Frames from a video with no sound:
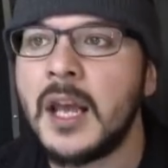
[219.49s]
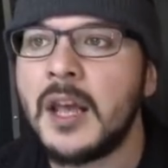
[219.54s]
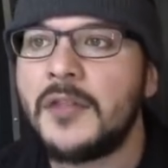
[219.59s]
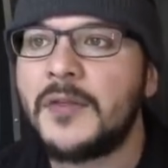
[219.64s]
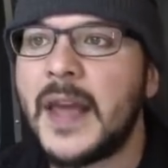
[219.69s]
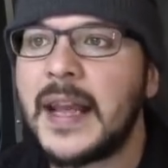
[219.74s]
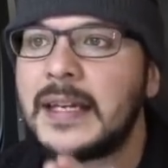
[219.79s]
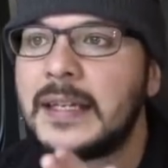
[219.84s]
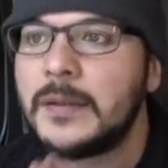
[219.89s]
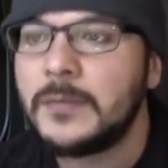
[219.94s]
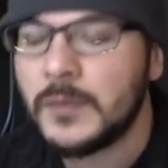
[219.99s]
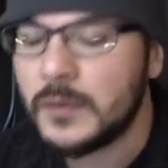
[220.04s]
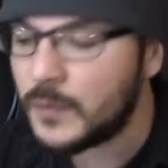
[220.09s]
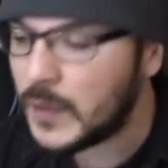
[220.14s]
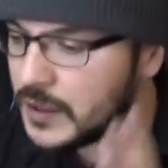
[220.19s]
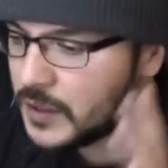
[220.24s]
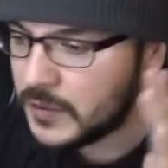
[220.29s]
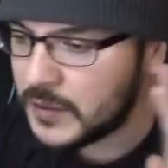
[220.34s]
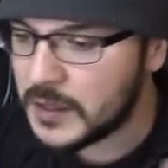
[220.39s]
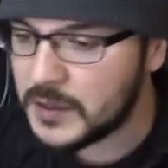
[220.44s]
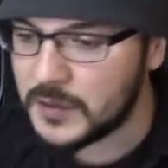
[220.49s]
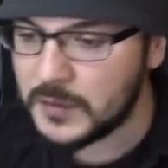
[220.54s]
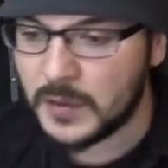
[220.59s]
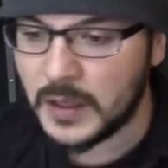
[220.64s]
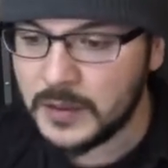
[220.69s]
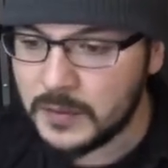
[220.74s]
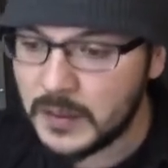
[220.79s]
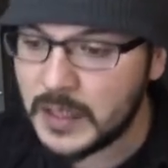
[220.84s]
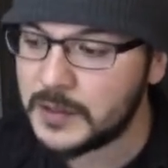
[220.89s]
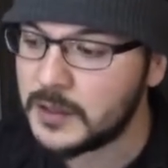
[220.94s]
They this is this
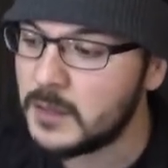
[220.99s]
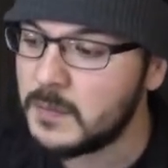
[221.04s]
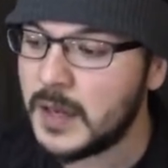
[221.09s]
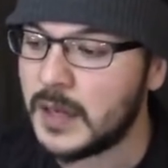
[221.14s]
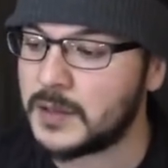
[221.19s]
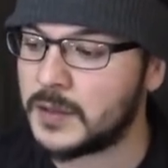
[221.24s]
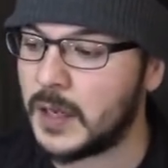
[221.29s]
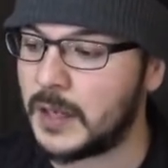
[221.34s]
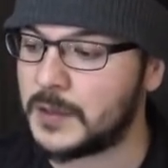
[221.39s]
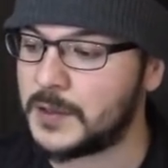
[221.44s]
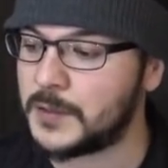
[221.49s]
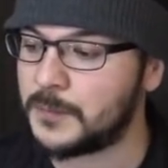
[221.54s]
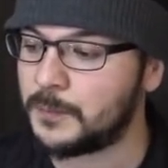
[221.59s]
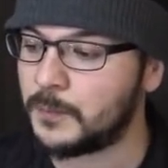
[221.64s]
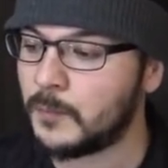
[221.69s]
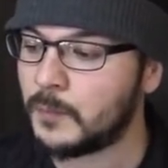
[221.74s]
this this to me is nuts.